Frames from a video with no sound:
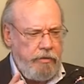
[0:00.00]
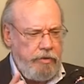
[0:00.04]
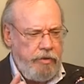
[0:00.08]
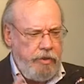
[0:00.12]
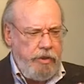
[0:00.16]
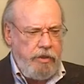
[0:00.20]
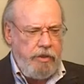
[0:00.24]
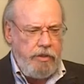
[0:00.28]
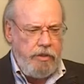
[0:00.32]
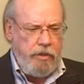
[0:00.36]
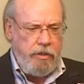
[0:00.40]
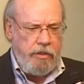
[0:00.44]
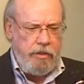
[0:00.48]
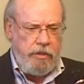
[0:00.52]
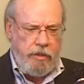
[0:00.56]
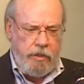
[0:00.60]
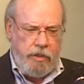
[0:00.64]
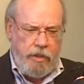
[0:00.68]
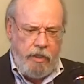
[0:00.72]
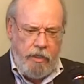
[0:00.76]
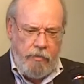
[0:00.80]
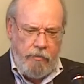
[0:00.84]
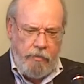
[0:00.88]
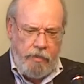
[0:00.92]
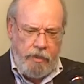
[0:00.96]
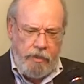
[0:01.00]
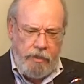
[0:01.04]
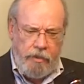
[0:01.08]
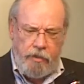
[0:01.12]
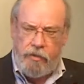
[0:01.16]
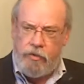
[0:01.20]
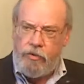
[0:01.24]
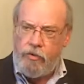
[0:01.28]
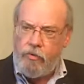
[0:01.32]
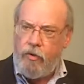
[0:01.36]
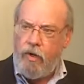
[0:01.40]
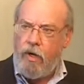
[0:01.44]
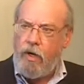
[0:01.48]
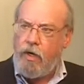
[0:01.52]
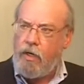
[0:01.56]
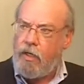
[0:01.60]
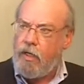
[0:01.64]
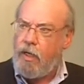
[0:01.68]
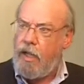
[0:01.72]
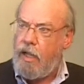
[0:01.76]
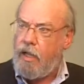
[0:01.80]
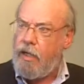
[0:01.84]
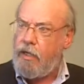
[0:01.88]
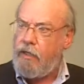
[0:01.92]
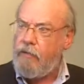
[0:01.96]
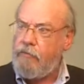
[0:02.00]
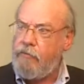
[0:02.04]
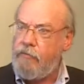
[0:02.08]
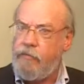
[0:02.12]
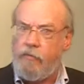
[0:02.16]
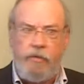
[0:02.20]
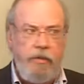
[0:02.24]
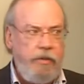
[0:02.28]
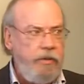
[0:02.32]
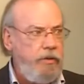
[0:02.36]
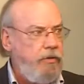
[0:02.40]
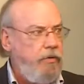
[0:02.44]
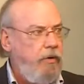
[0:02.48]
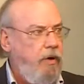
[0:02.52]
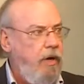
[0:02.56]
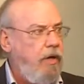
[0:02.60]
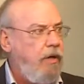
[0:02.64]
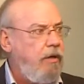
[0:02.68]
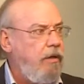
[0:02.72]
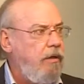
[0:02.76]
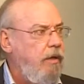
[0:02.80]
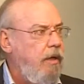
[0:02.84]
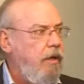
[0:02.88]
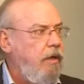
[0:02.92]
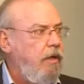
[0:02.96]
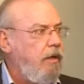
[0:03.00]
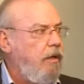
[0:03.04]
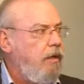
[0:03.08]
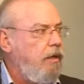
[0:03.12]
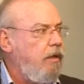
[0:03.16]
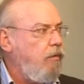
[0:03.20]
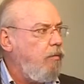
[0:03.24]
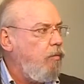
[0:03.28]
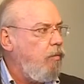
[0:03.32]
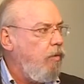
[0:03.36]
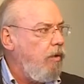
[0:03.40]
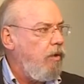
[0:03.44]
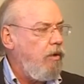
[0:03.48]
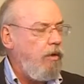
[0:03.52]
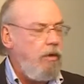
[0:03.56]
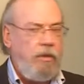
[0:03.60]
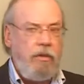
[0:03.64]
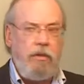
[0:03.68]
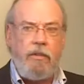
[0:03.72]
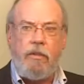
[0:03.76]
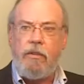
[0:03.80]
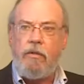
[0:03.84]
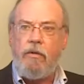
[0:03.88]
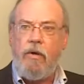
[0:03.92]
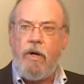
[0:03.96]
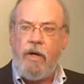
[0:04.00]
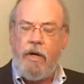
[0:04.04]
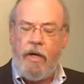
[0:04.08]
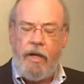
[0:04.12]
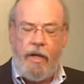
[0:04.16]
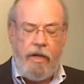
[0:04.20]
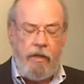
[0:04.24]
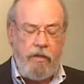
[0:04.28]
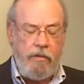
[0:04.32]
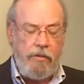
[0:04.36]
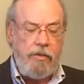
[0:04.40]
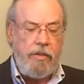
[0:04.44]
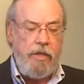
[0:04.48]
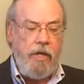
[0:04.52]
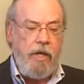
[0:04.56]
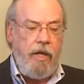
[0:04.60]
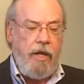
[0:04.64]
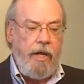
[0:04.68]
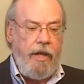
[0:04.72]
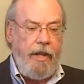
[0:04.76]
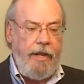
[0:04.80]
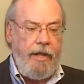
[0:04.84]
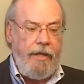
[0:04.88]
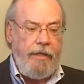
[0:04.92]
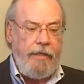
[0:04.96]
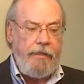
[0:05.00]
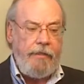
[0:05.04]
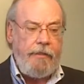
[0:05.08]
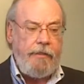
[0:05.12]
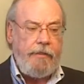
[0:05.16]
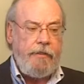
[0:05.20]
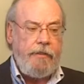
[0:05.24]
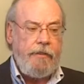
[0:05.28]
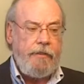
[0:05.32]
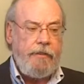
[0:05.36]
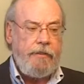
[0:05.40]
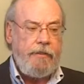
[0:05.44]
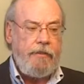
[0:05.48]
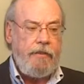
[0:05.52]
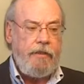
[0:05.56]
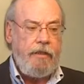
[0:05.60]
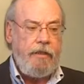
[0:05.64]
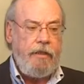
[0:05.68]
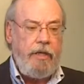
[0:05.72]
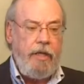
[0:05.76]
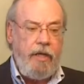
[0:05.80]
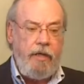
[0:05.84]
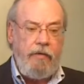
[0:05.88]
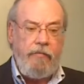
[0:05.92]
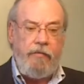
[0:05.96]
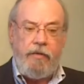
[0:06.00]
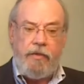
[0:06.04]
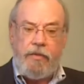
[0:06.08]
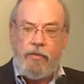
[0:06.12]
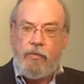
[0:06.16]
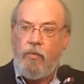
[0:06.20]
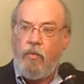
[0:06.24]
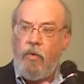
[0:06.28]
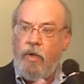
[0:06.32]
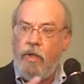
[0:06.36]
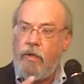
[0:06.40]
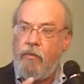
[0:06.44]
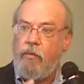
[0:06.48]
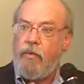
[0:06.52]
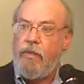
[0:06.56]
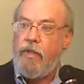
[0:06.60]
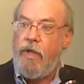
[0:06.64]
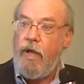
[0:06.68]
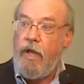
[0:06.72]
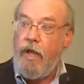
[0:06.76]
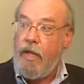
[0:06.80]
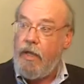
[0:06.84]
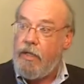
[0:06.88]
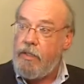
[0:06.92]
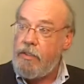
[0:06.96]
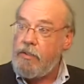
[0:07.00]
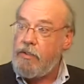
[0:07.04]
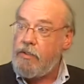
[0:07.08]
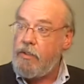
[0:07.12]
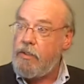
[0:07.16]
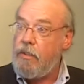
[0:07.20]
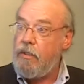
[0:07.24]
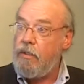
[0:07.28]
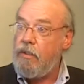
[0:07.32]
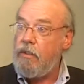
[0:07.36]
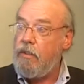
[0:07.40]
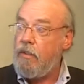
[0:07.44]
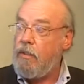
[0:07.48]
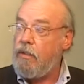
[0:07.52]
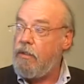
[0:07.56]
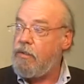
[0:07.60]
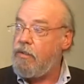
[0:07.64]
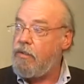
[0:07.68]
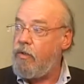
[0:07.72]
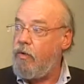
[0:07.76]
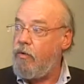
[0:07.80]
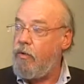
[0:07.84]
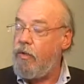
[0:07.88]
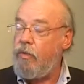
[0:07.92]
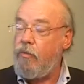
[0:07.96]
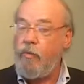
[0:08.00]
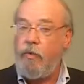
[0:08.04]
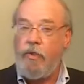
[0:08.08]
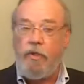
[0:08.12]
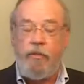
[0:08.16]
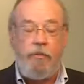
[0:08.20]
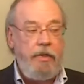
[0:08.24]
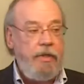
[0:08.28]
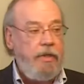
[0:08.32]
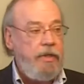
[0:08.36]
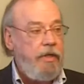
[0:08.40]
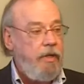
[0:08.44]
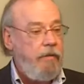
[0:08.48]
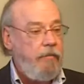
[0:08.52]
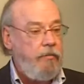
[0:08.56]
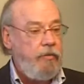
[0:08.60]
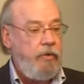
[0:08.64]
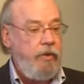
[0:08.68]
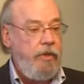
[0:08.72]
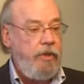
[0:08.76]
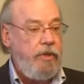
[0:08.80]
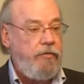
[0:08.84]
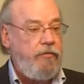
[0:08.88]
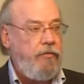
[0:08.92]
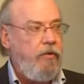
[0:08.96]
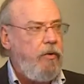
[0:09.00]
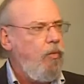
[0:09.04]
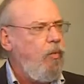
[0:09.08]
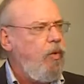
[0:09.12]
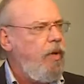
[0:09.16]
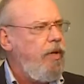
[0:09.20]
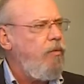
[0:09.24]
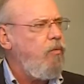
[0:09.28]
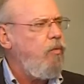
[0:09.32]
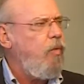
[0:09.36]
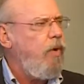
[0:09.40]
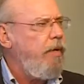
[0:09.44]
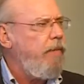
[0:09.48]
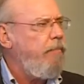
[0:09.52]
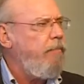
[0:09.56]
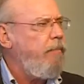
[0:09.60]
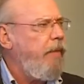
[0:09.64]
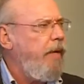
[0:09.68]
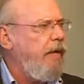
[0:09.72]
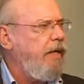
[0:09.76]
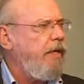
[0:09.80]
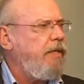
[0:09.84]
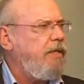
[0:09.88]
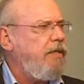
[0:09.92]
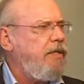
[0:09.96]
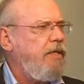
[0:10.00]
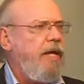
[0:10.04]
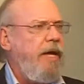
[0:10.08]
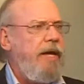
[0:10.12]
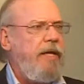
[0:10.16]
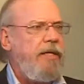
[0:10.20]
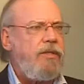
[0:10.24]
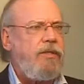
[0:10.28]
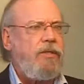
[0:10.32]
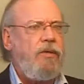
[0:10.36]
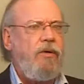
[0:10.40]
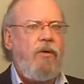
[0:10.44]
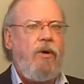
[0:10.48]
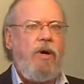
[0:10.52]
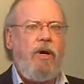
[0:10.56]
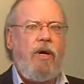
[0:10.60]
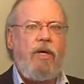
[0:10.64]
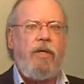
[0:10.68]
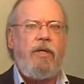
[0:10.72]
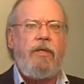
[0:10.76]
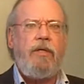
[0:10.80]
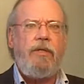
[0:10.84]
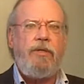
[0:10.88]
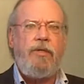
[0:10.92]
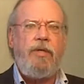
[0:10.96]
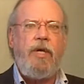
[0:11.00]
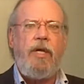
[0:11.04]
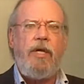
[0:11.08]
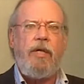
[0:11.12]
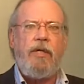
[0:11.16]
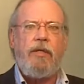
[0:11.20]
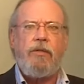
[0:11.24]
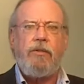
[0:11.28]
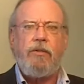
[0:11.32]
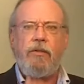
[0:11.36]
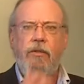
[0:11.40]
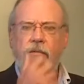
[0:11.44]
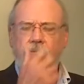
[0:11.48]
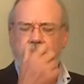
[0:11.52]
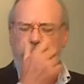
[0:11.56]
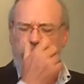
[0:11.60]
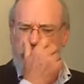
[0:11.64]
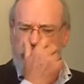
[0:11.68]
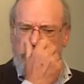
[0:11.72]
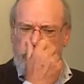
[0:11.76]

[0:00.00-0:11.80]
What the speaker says: Jesus to come into our life, into our world, into our house, and have his way with us so that we become transformed? What makes that so hard to change?